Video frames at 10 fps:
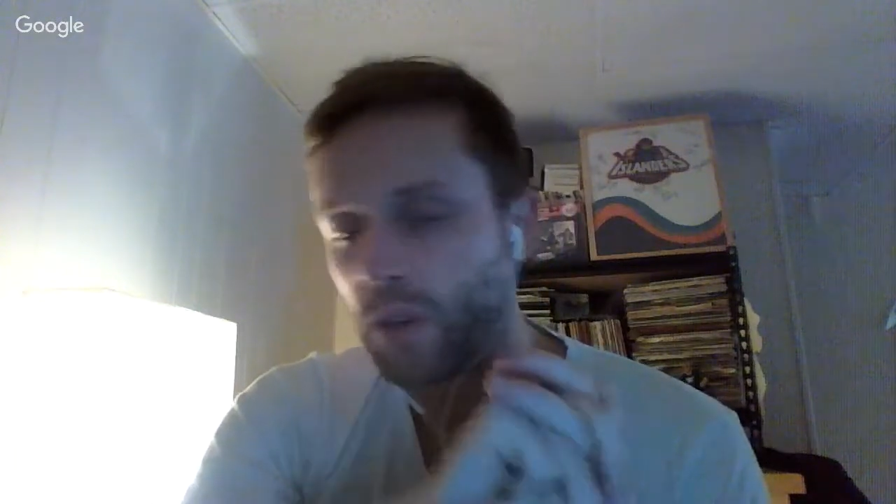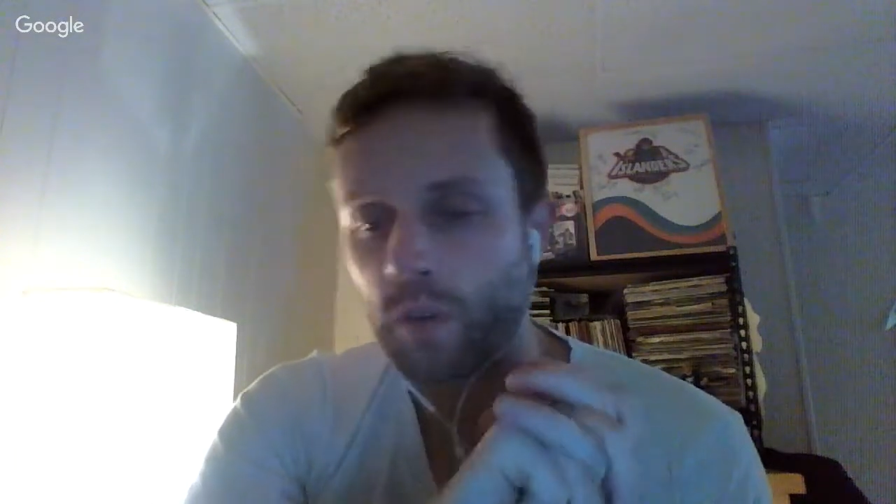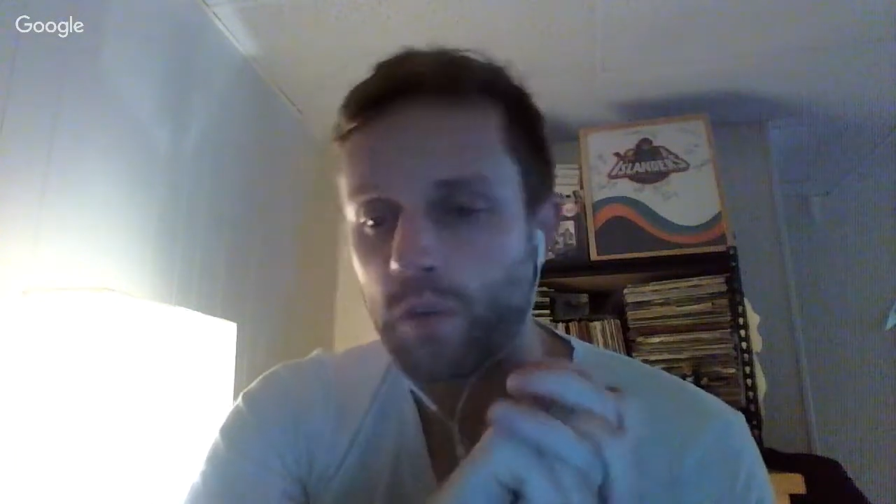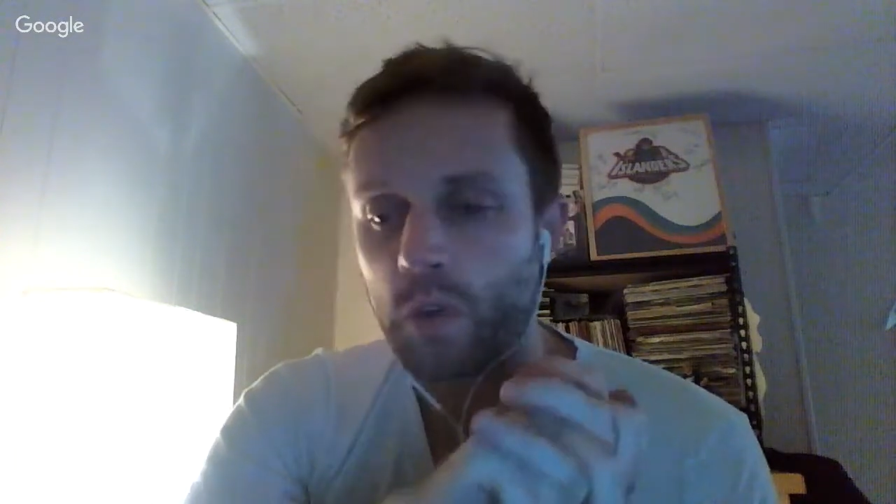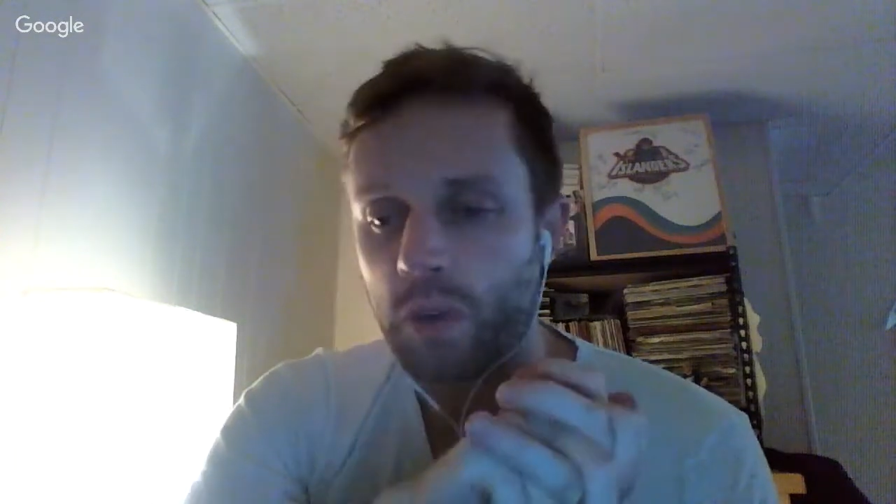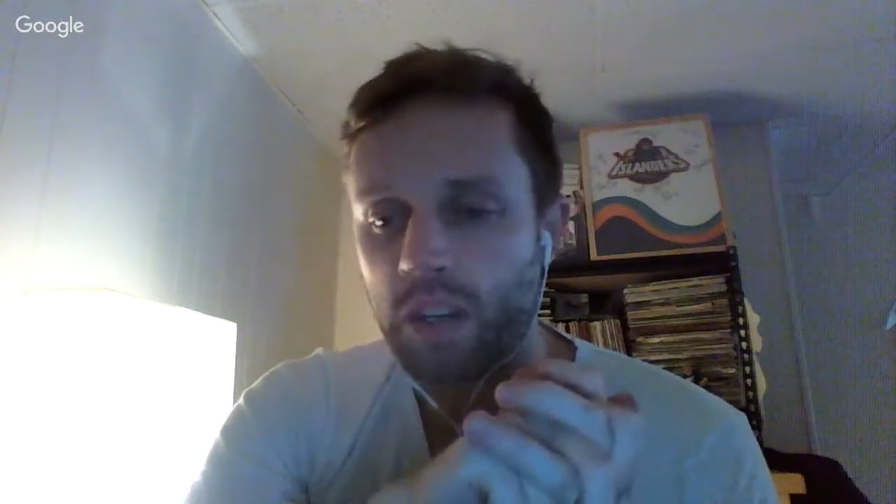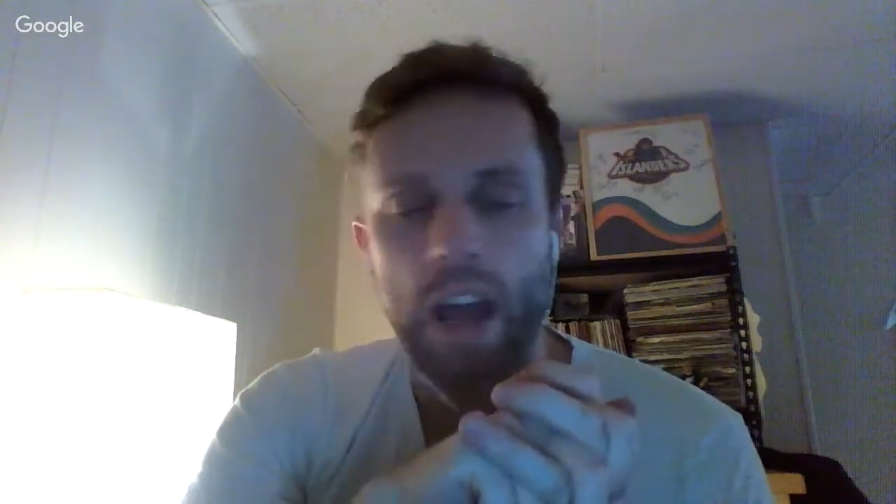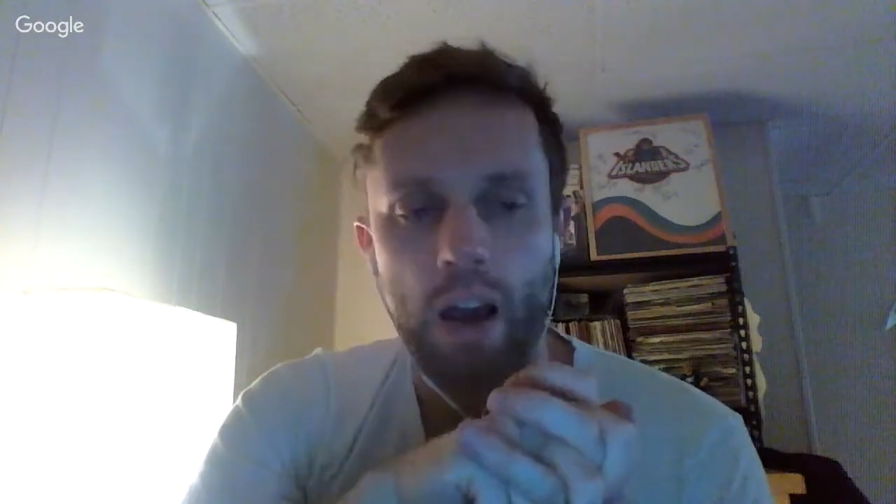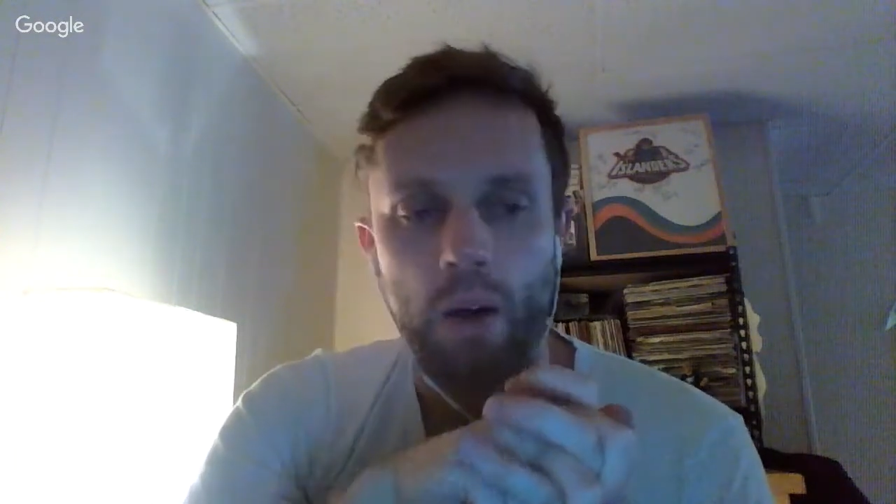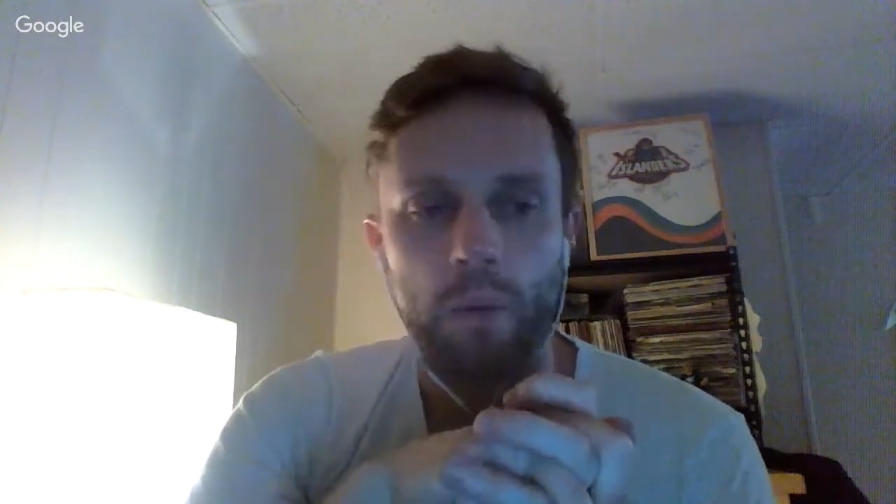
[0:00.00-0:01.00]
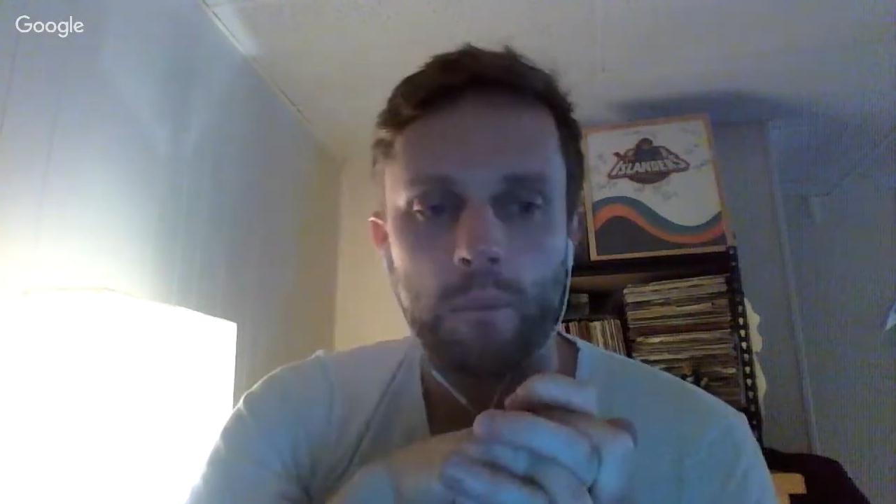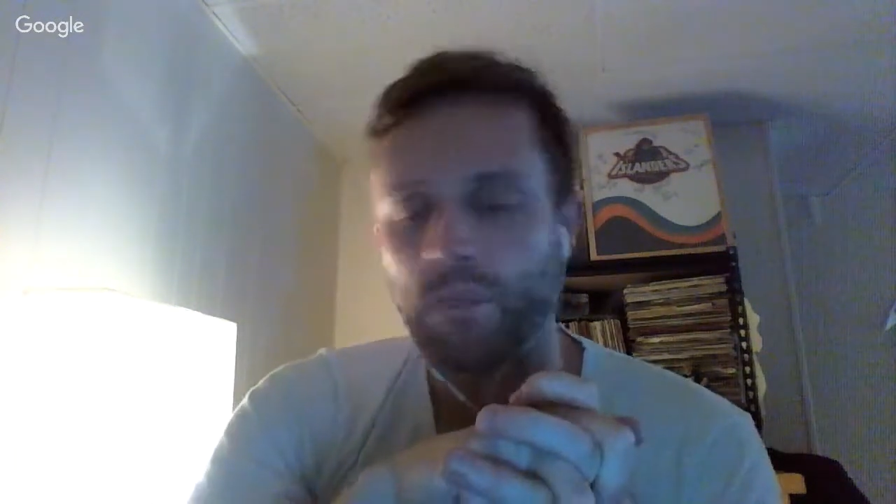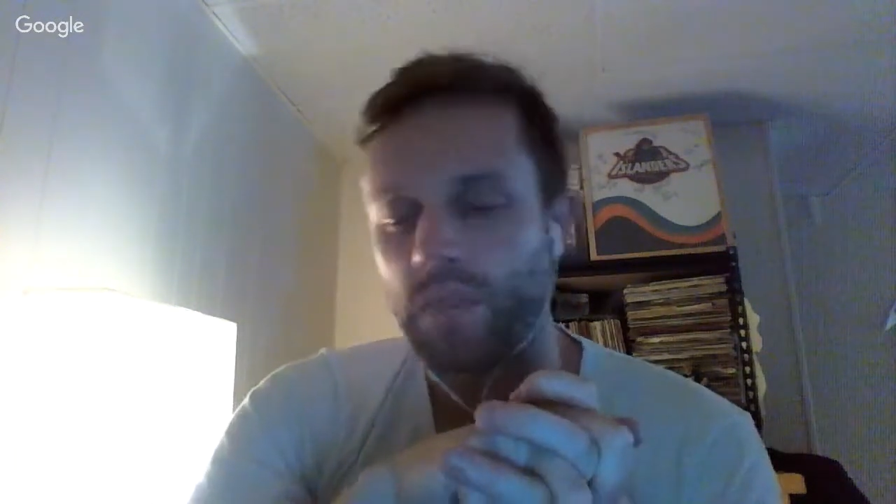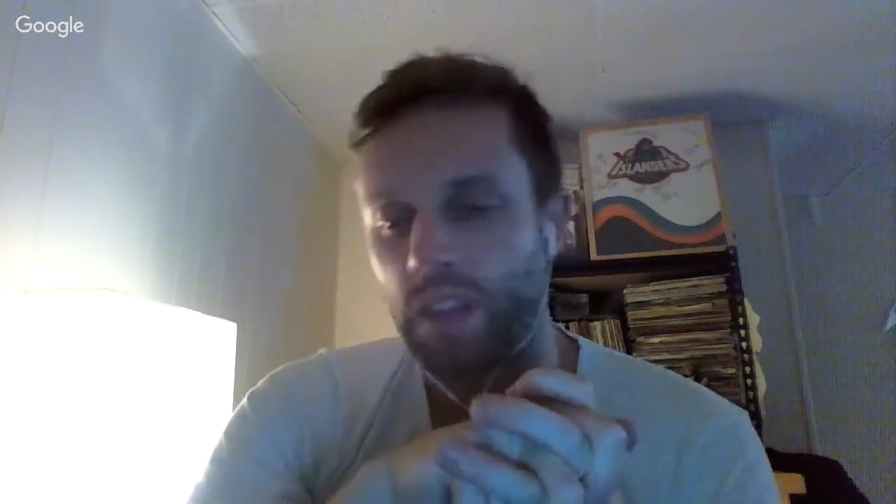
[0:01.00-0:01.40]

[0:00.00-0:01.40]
am going to review it now.